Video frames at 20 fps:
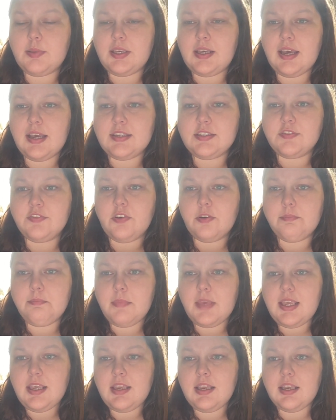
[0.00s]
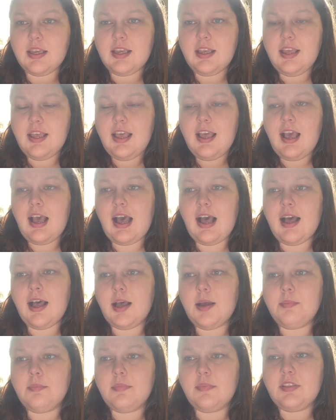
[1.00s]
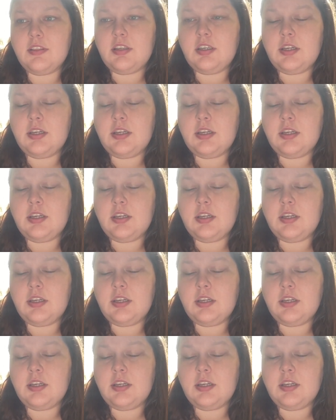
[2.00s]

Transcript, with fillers: Because for me, um,